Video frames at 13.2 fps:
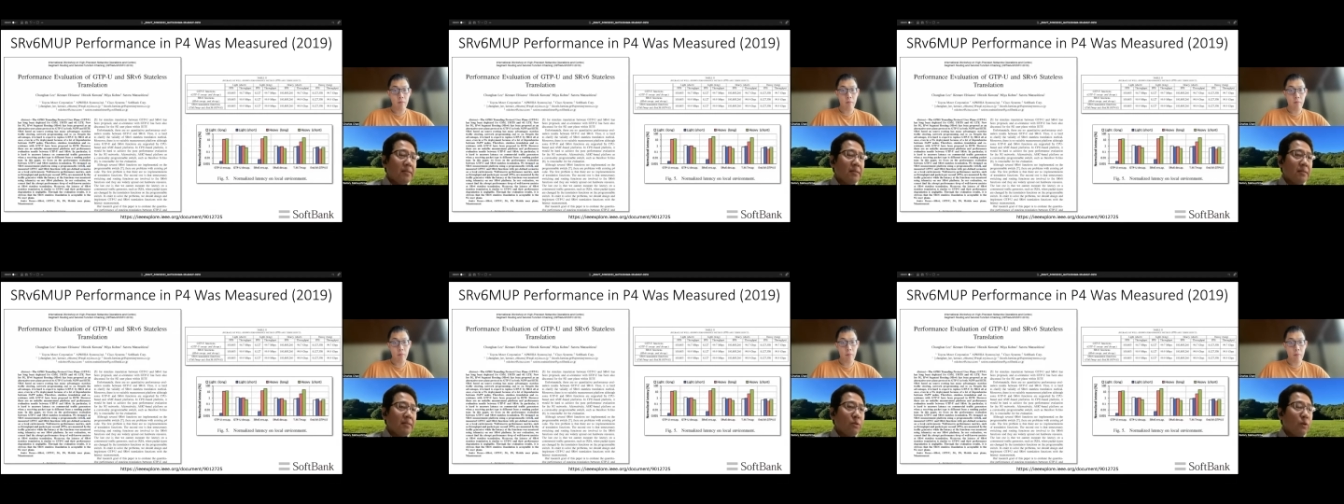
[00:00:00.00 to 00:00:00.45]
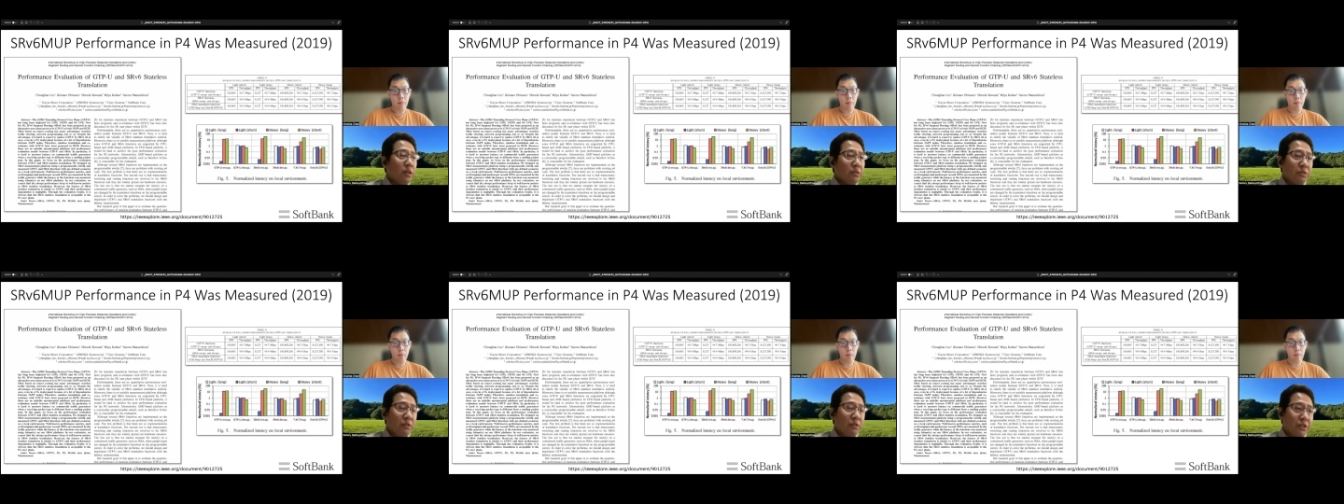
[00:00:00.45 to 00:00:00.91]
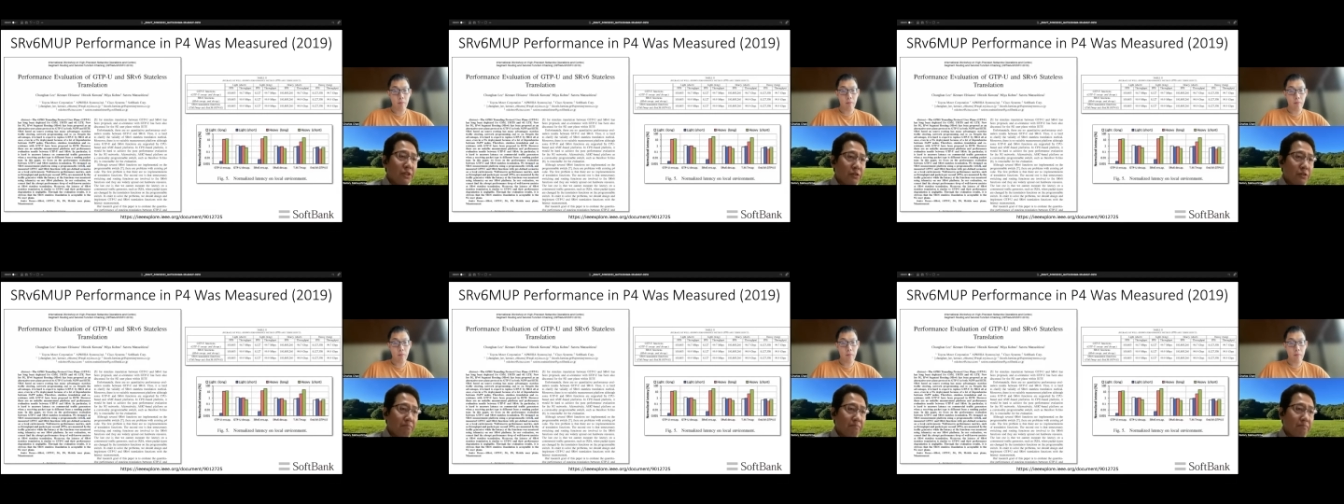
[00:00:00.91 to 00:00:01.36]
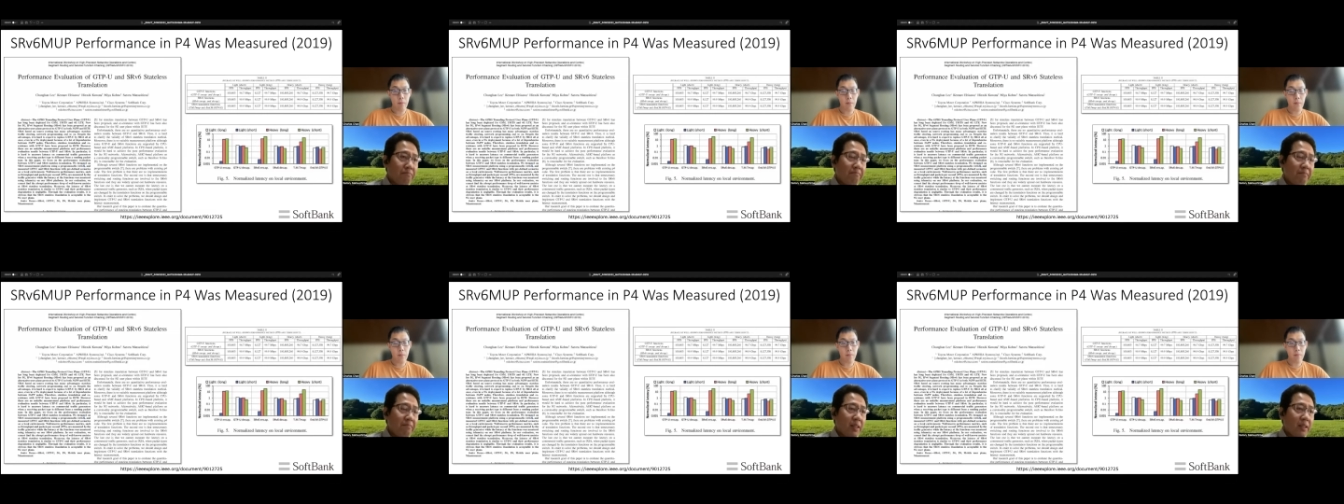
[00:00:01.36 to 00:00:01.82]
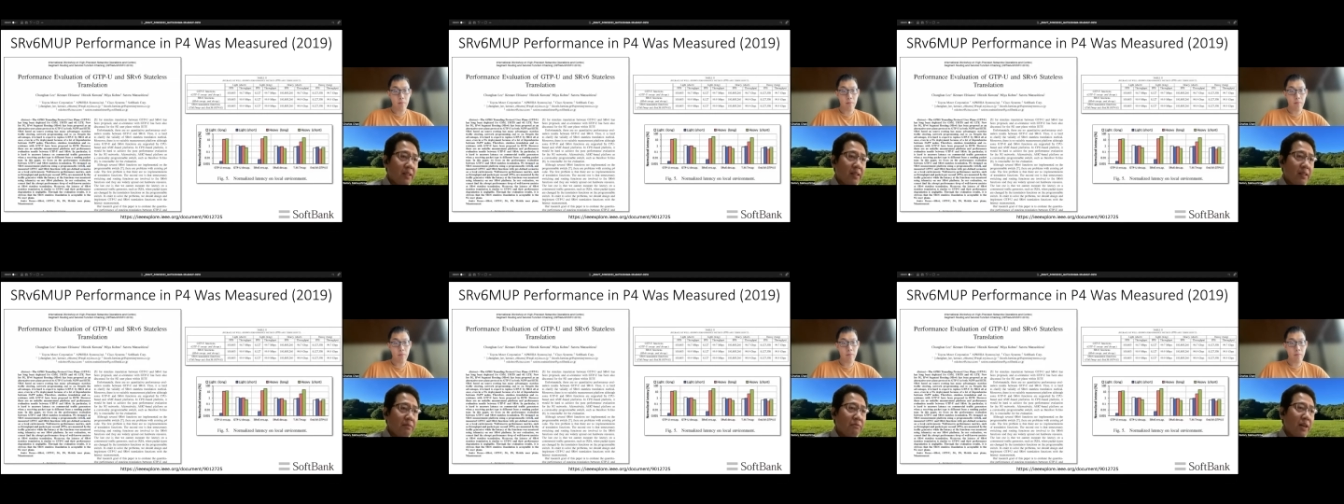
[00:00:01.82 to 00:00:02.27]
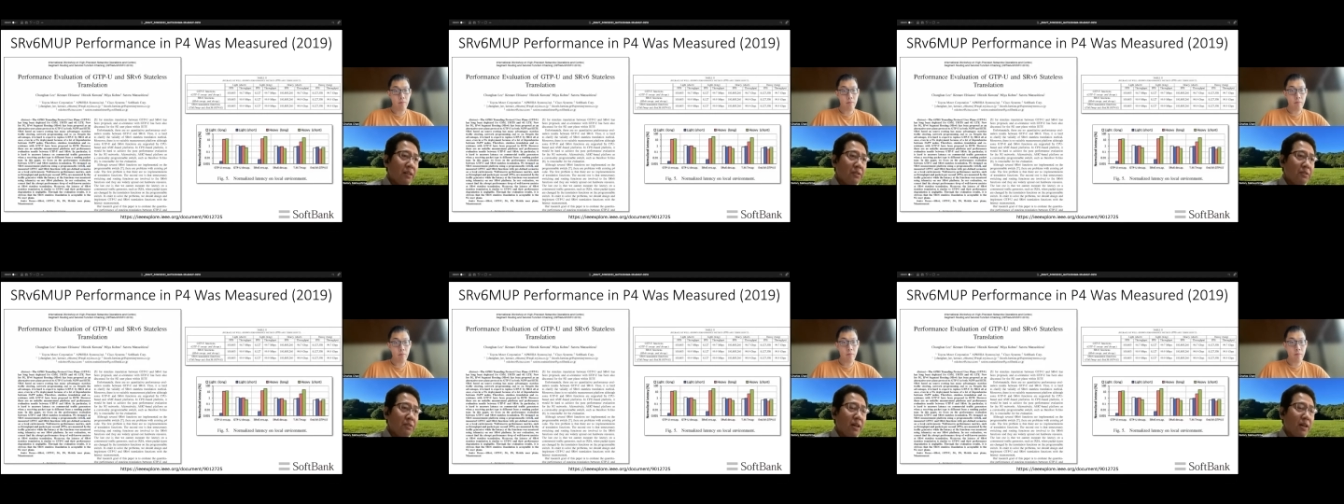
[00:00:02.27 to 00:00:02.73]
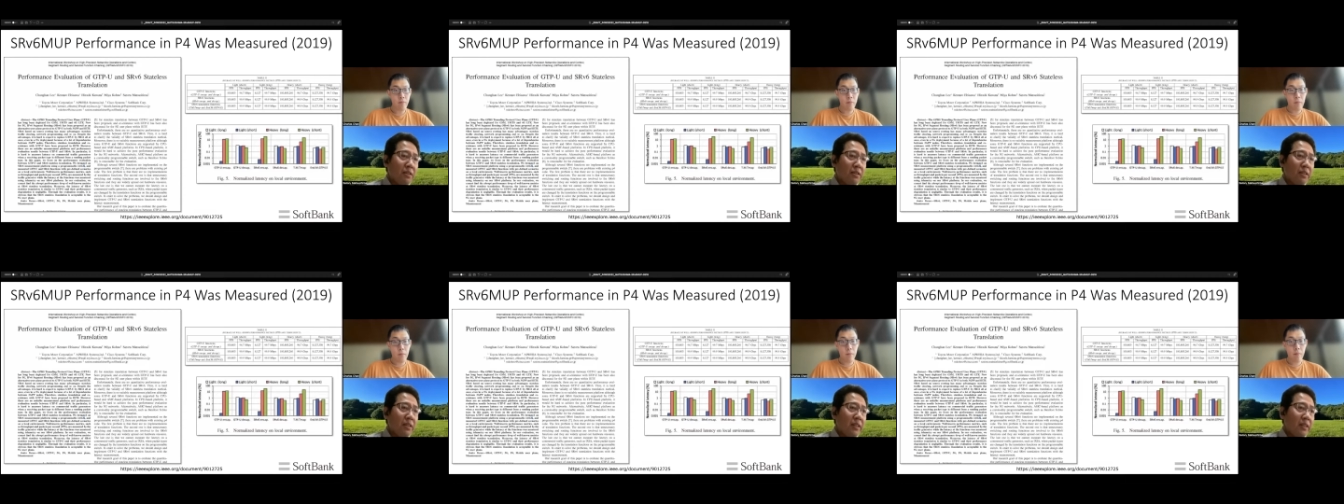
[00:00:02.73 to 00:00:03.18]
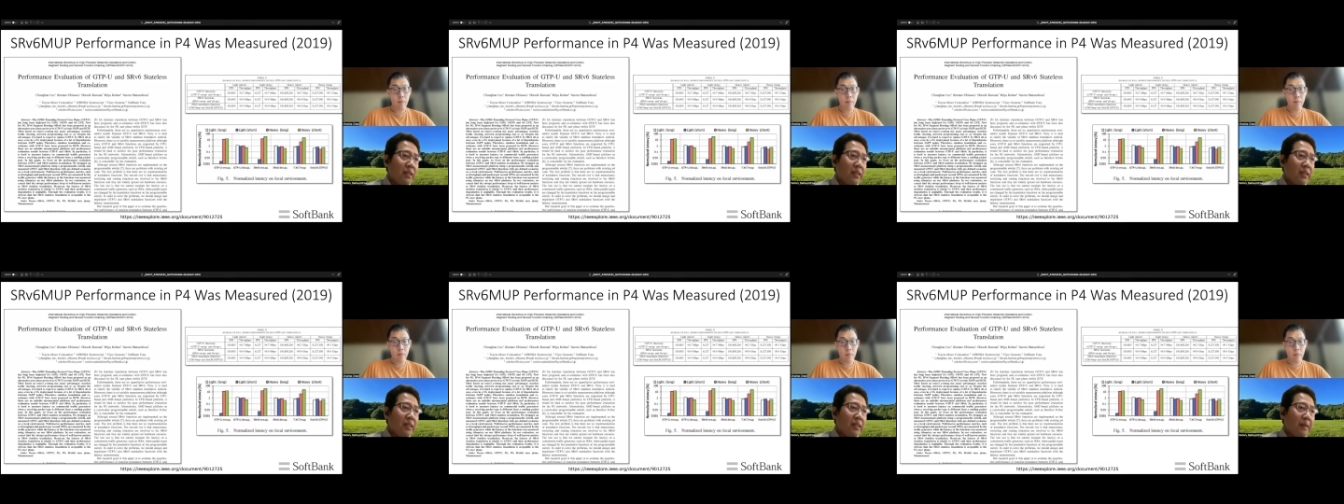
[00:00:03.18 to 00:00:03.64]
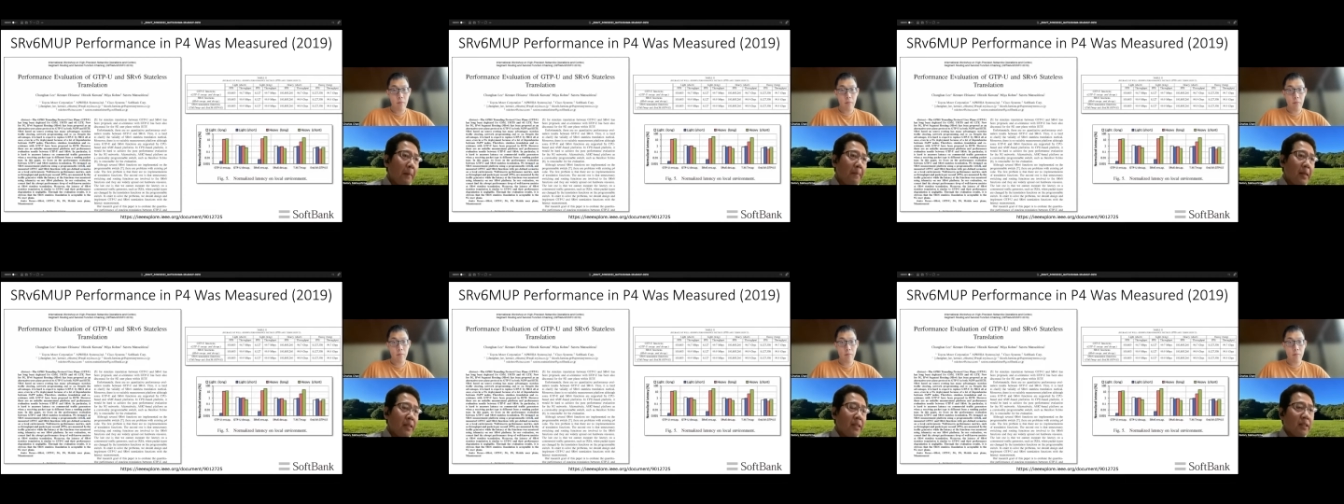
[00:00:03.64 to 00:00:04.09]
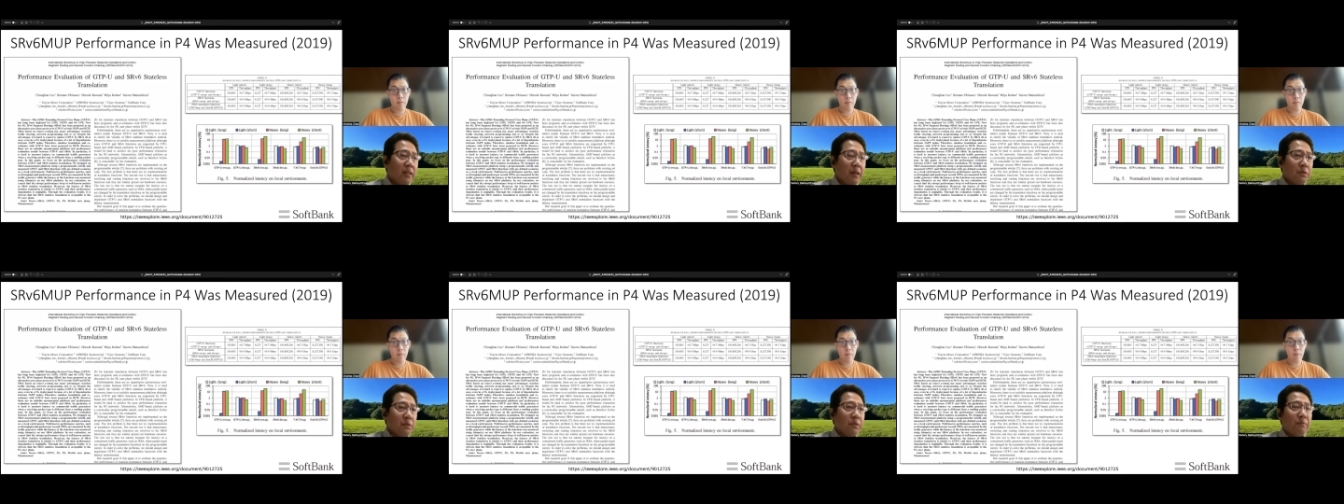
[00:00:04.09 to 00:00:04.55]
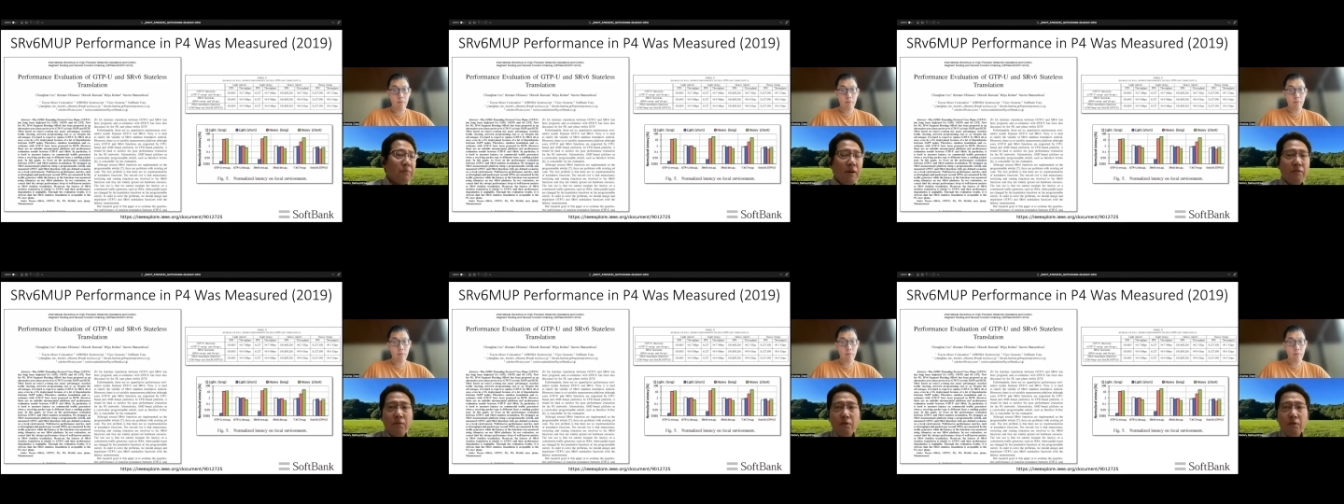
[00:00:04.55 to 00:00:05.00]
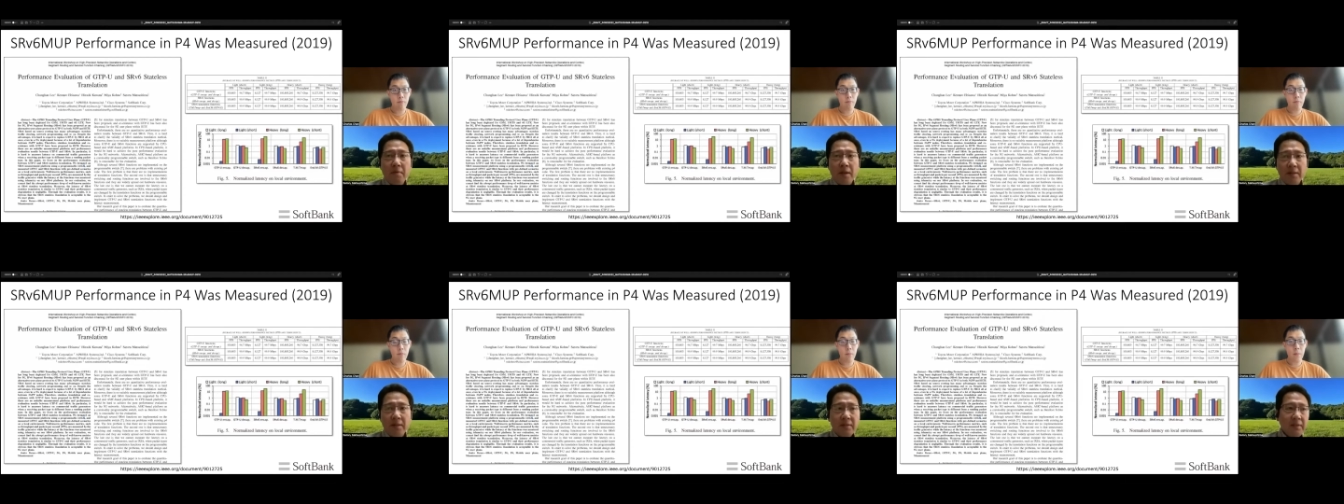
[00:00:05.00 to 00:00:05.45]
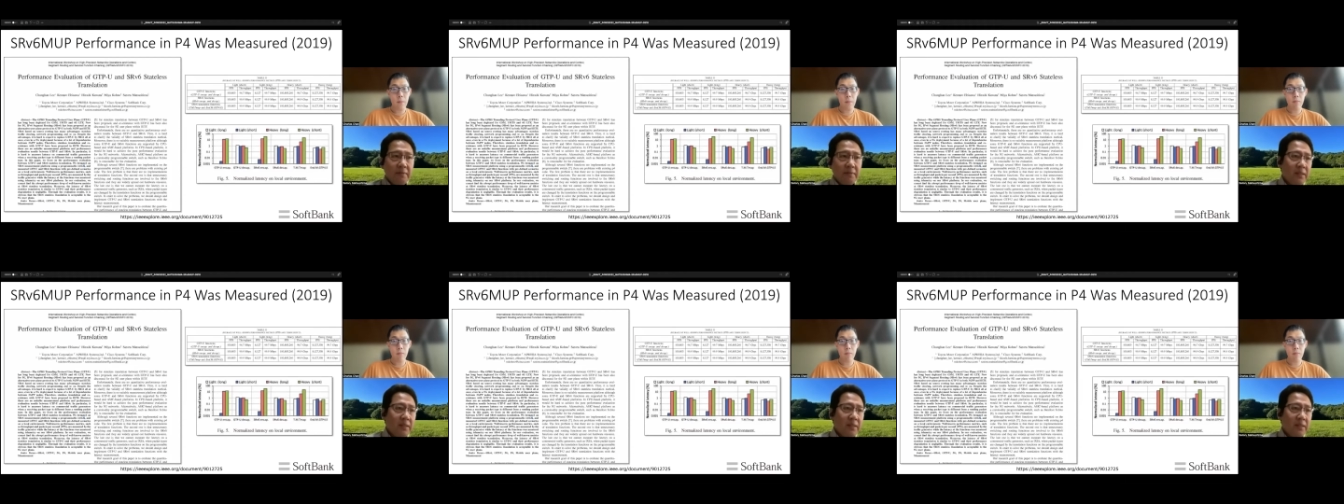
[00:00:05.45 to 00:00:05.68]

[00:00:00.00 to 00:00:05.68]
translation functionality in terms of the performance.